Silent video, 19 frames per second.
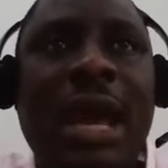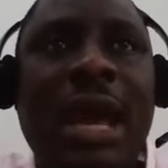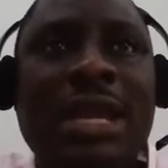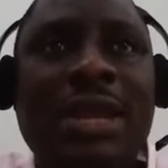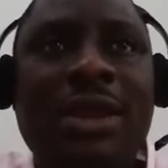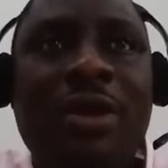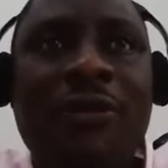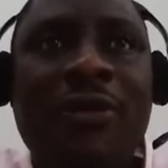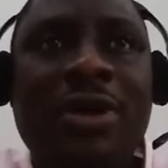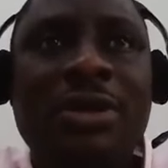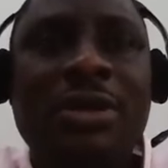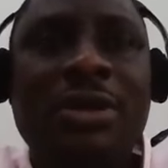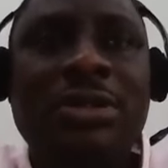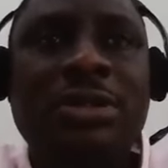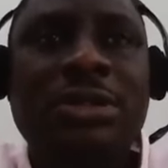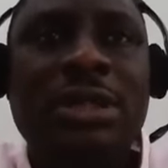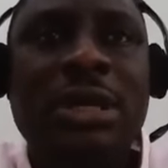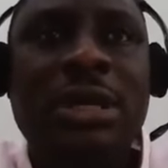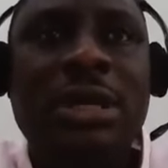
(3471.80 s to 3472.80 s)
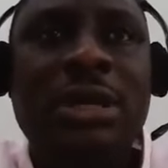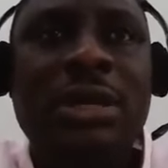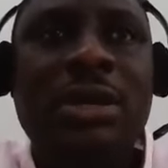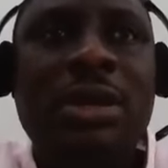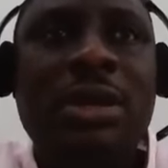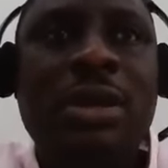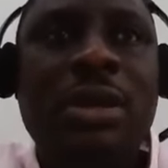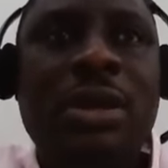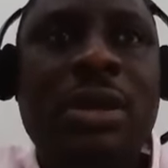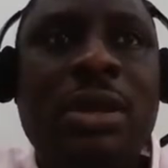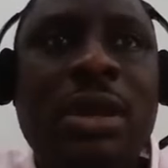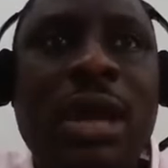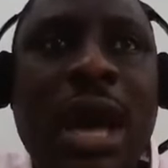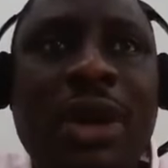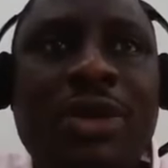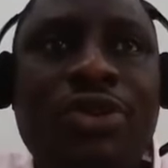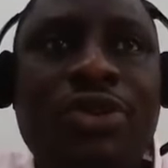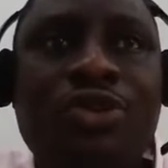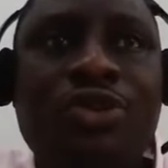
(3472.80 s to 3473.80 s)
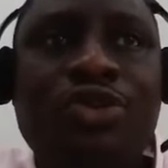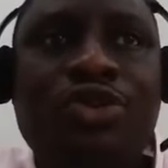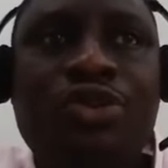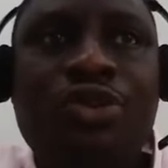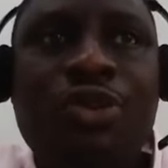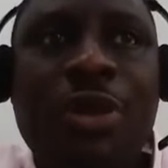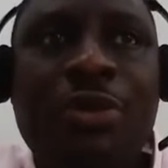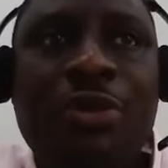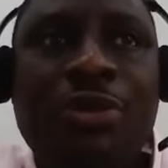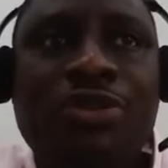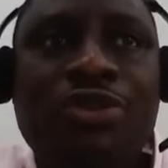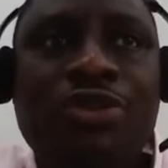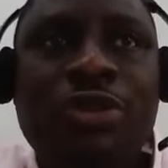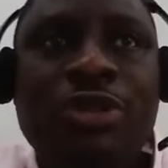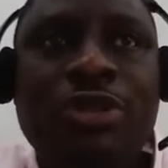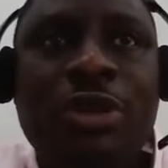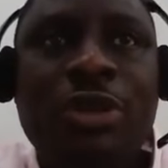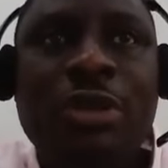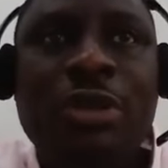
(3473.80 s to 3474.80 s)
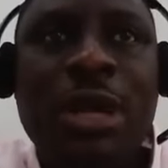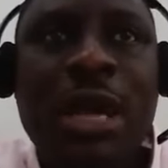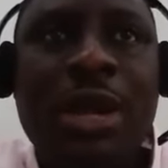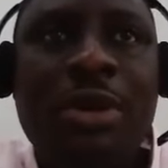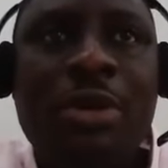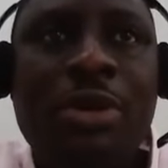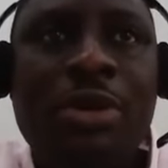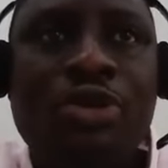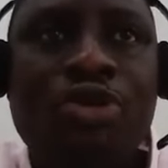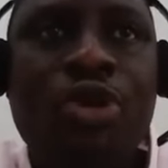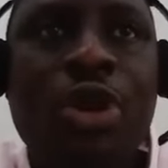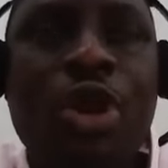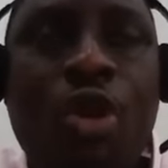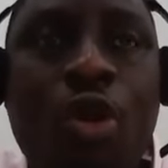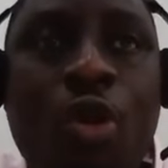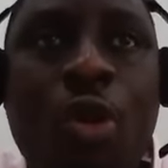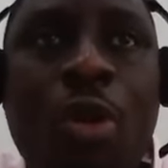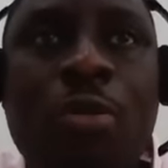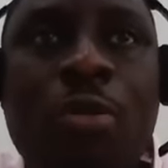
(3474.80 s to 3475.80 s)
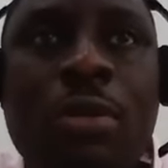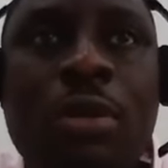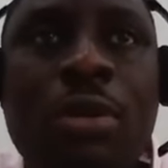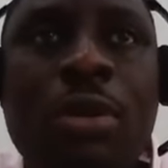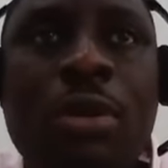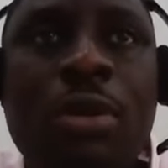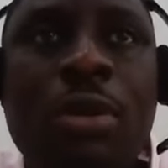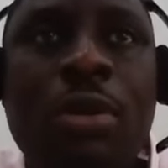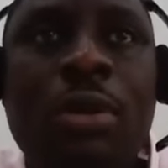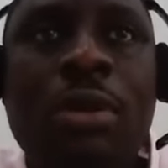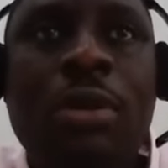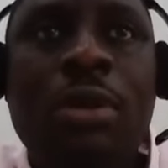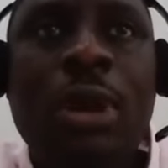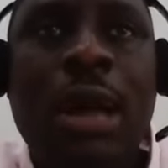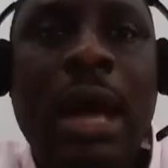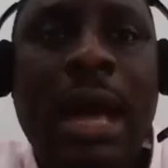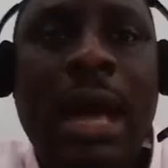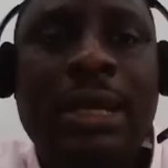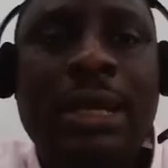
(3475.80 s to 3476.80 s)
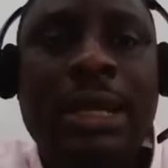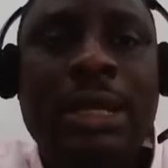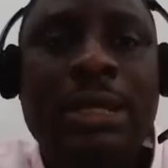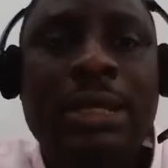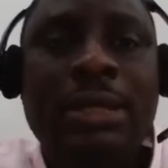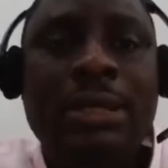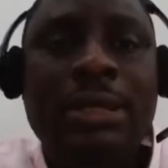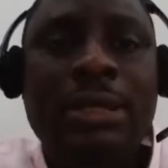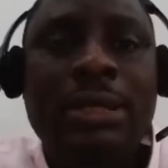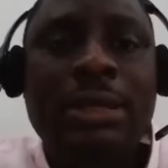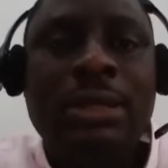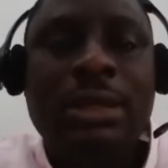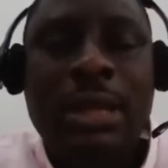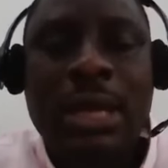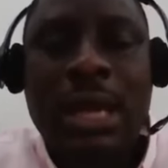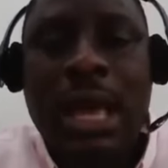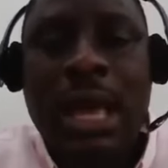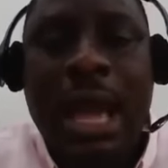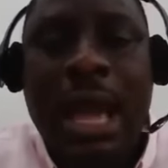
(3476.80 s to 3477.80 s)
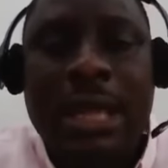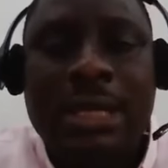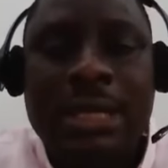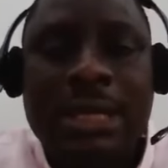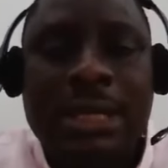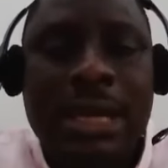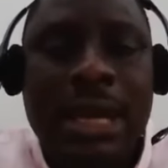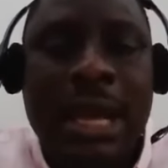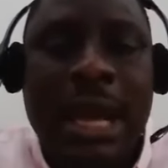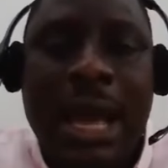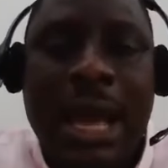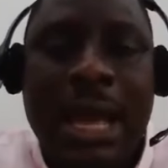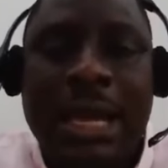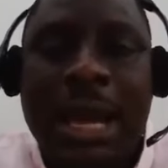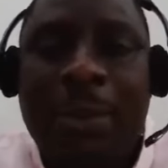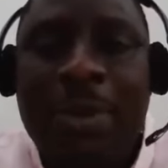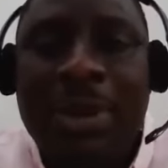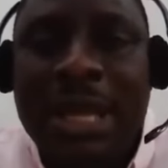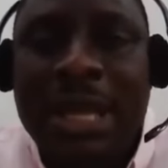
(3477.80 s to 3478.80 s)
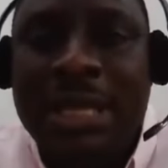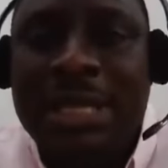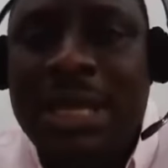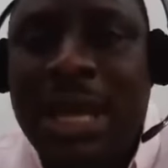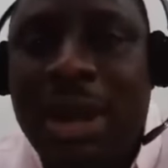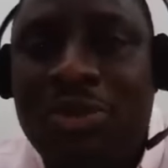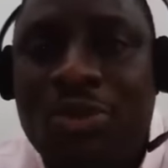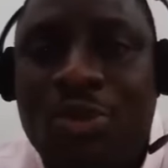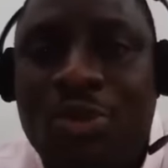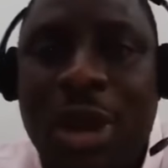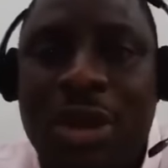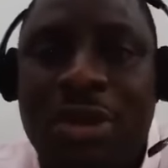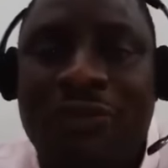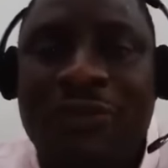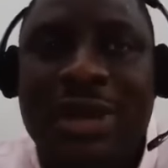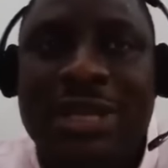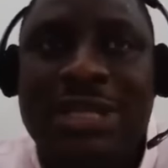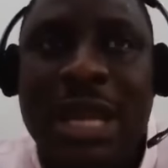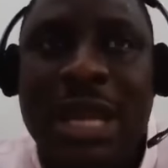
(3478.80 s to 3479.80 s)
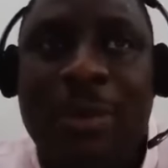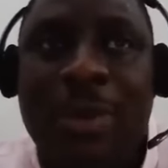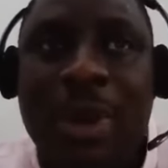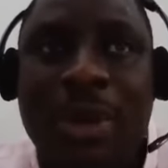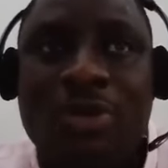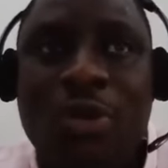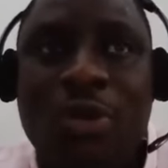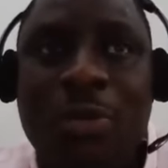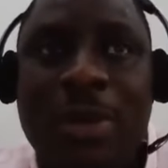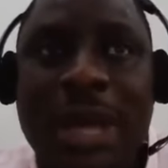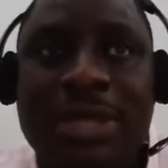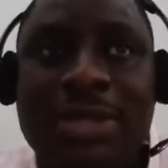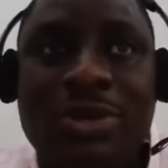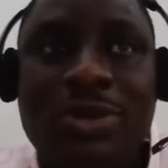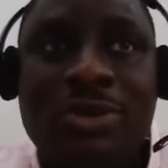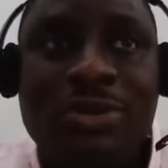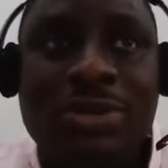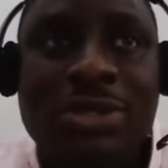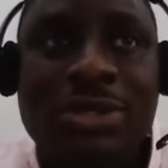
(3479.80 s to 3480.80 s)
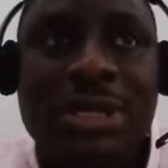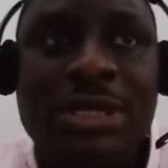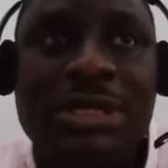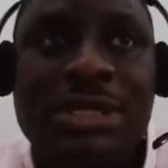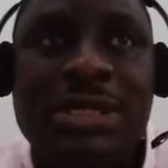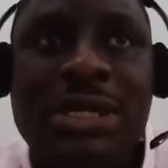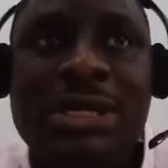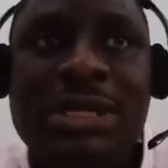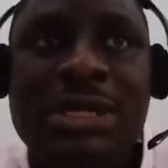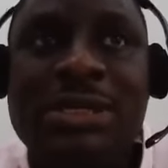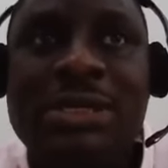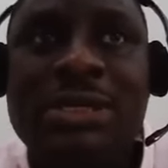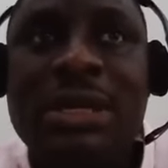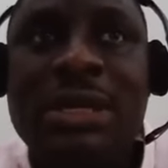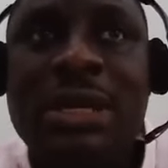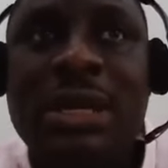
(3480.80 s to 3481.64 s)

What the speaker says: I had a conversation to say, how do you do a resolution and do a quorum? And then I think at that point, I think I was quite advanced about what my article says. It says